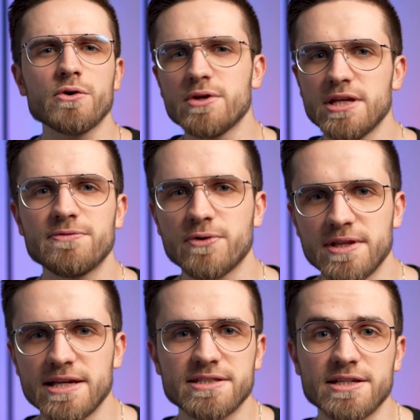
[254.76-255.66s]
All you need for
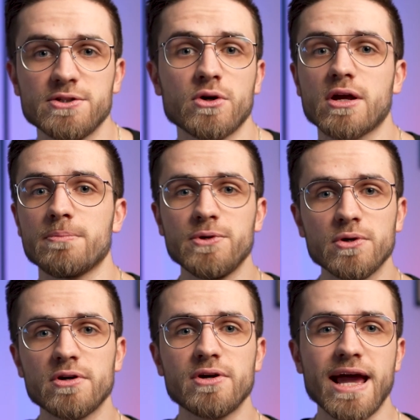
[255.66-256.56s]
this is your
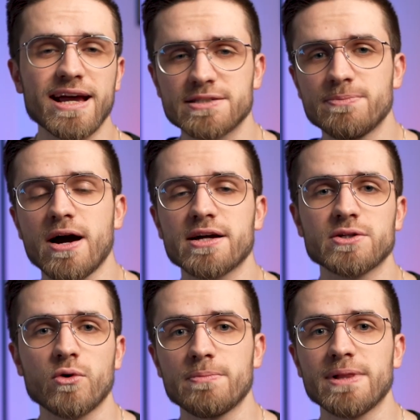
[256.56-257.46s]
computer,
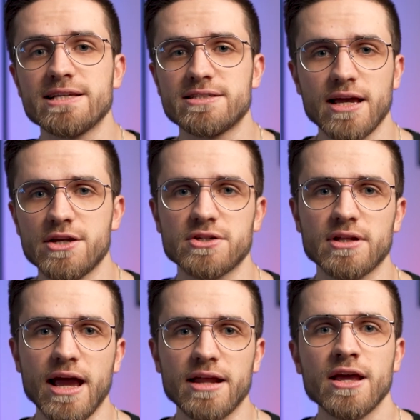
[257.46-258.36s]
Xbox, or
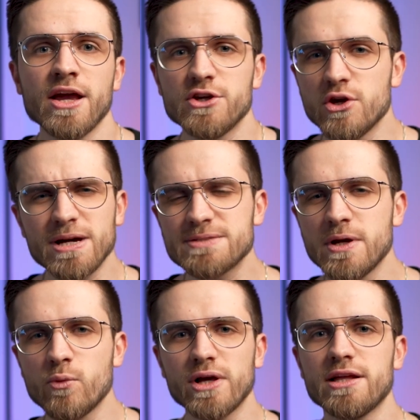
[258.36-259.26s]
PlayStation, and you must
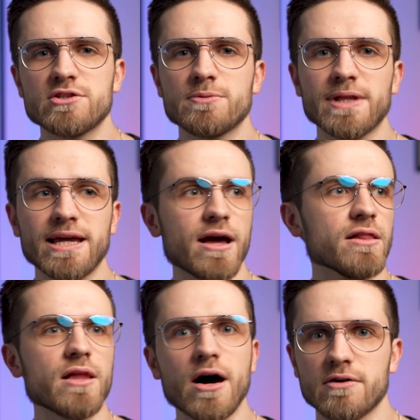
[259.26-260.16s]
be willing to play a
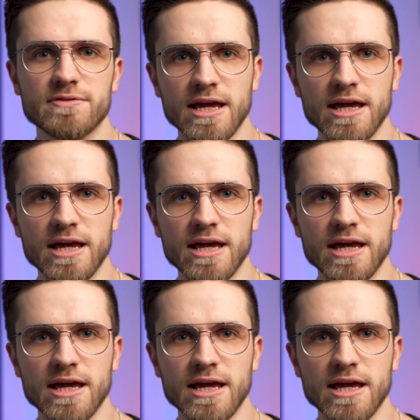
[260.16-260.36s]
lot of